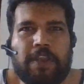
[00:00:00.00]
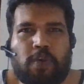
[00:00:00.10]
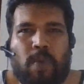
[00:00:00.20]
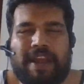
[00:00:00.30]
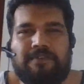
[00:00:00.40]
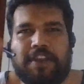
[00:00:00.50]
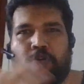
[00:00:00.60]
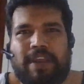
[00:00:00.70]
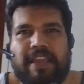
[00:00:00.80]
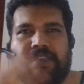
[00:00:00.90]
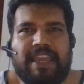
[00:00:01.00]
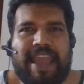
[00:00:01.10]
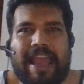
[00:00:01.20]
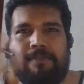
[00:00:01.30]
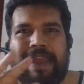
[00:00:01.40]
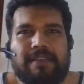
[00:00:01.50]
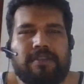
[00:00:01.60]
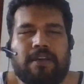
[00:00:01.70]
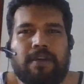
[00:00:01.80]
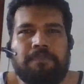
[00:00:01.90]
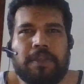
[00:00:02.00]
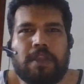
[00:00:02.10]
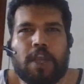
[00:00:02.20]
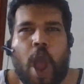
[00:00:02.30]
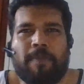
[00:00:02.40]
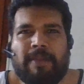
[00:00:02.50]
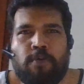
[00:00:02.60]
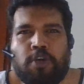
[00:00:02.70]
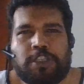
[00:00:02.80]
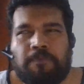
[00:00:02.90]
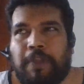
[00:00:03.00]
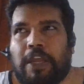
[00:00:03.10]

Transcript: whenever you read the Hellblazer comic books.